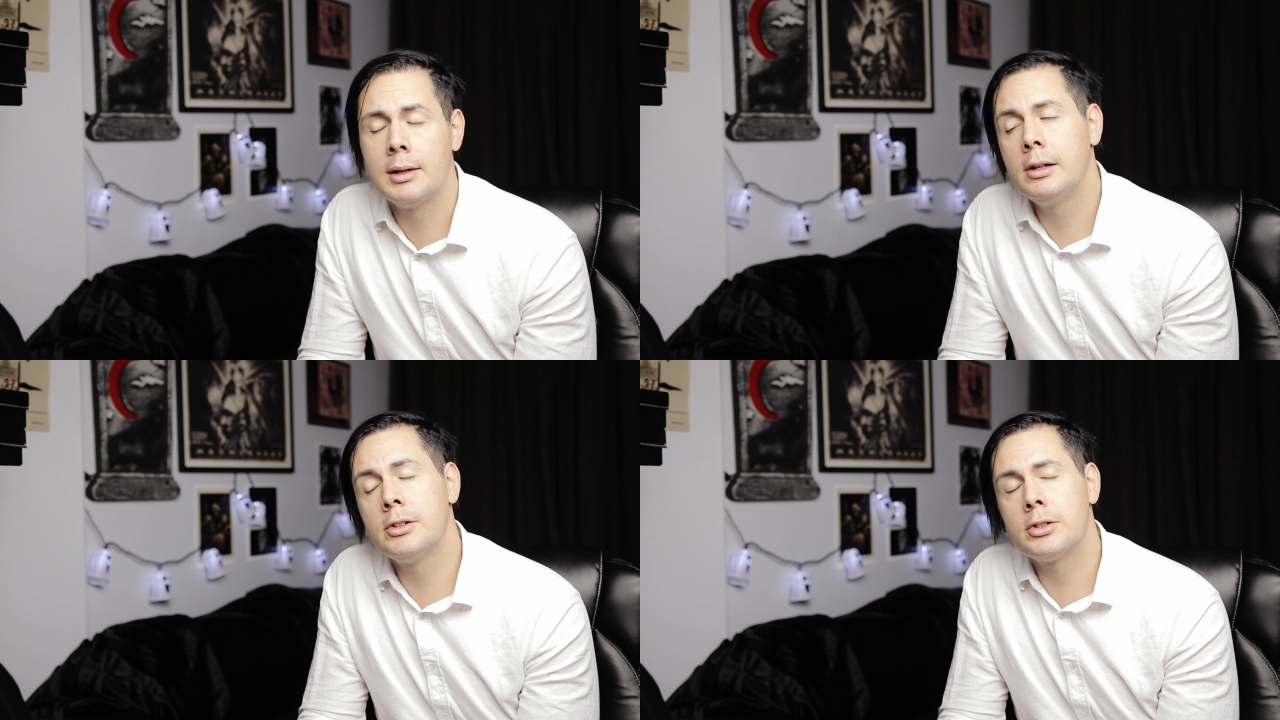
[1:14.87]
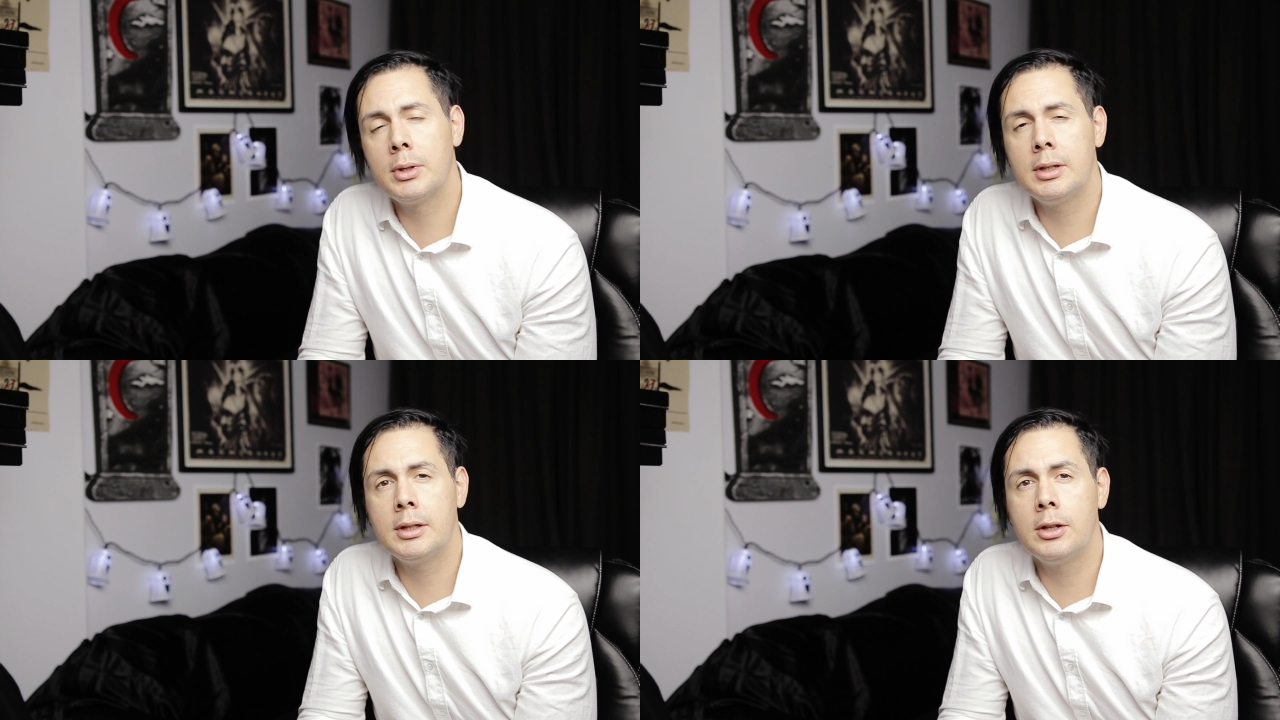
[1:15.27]
Here's a
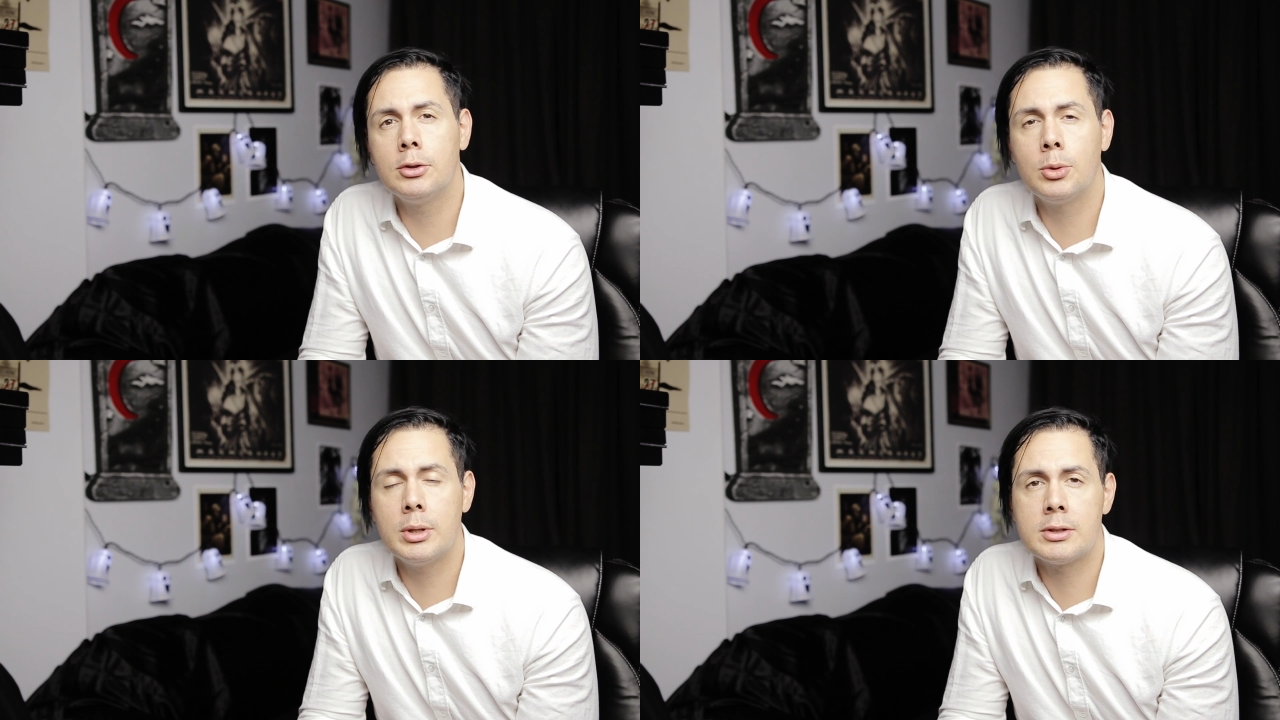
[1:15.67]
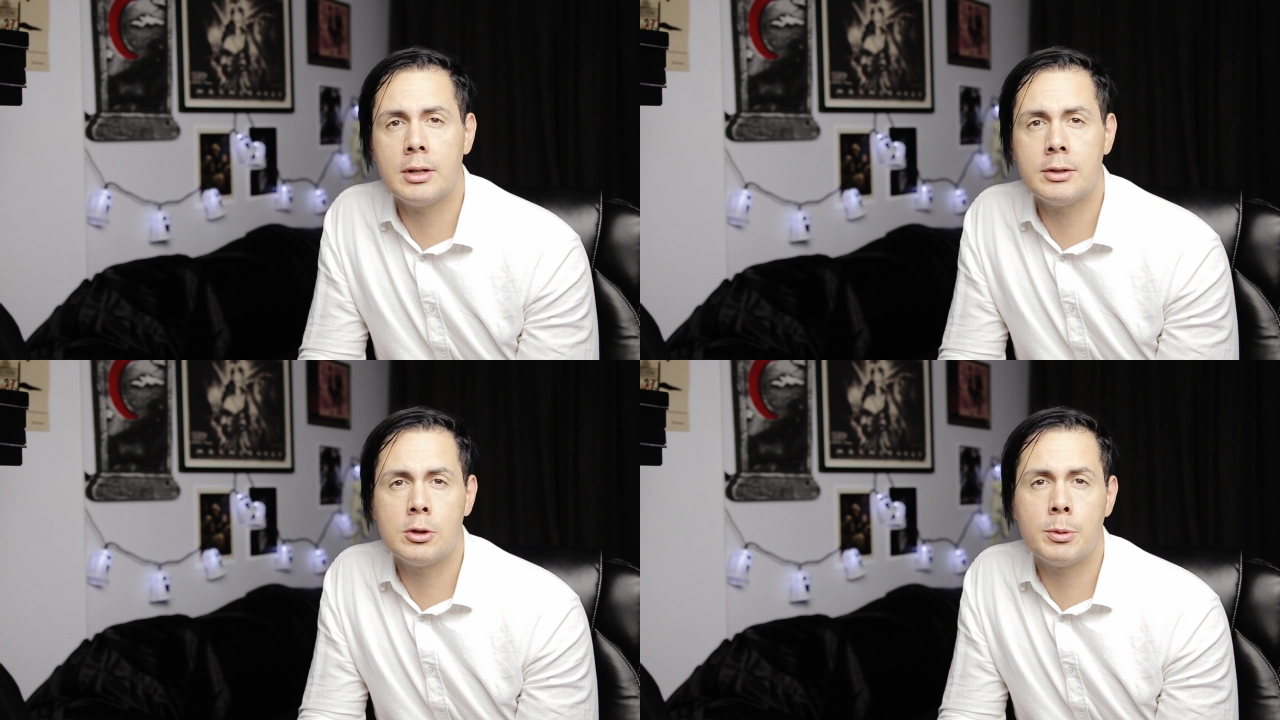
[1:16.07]
really cute twist
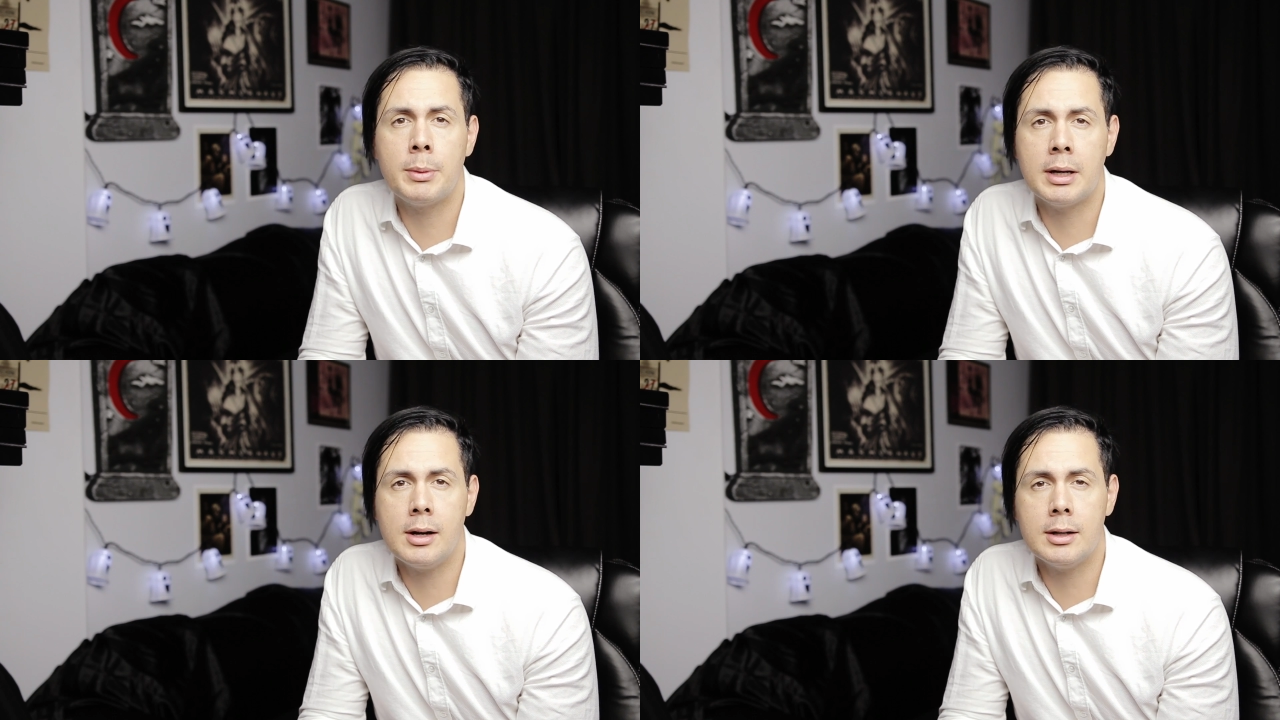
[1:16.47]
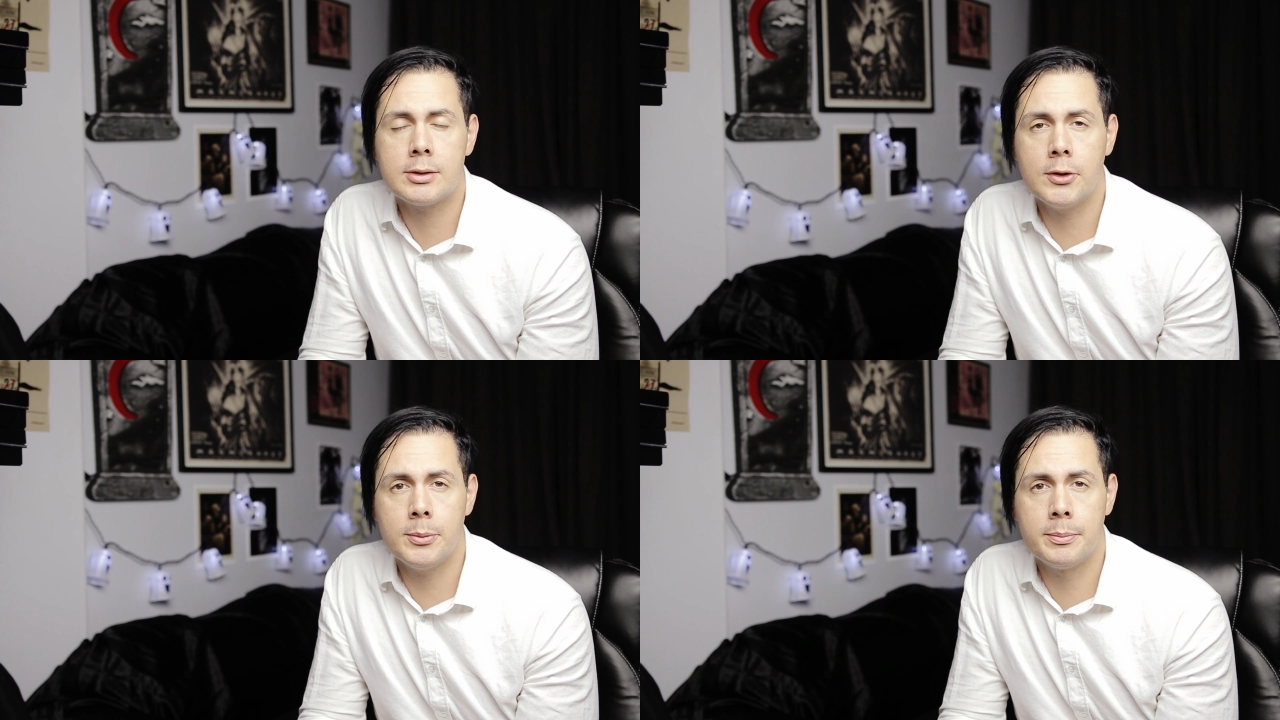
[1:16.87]
on the Superman
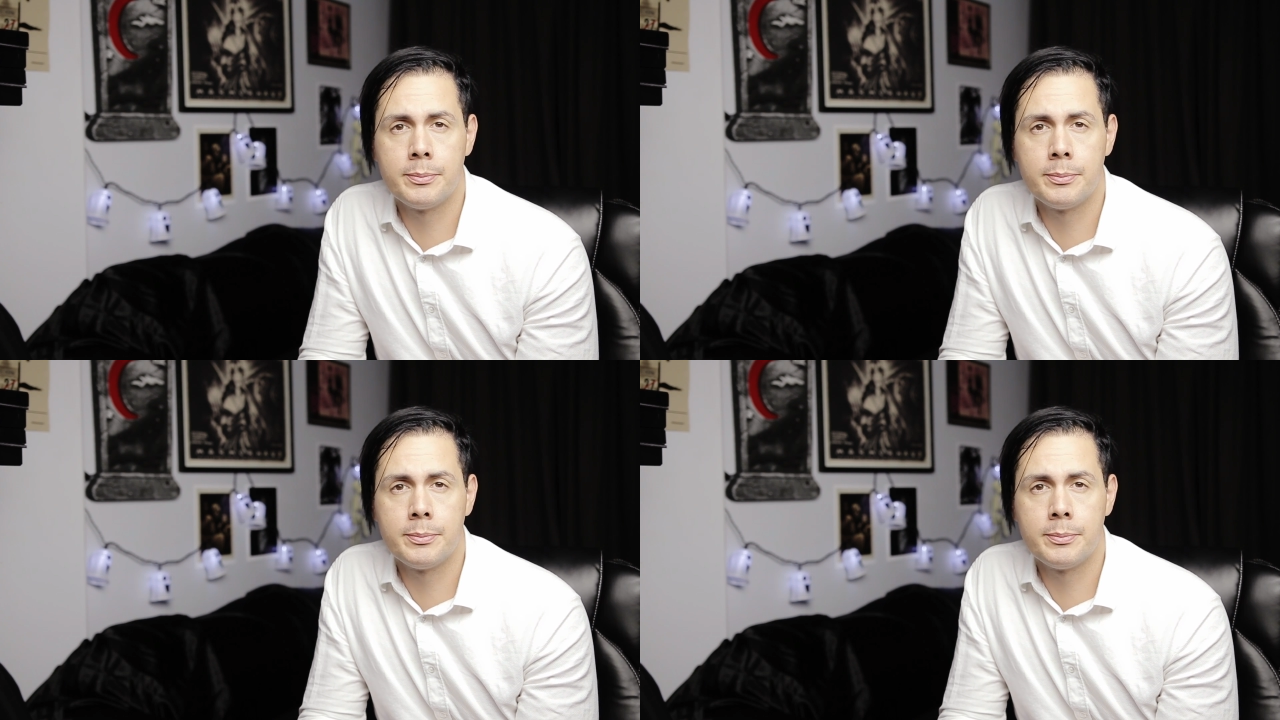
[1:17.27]
costume.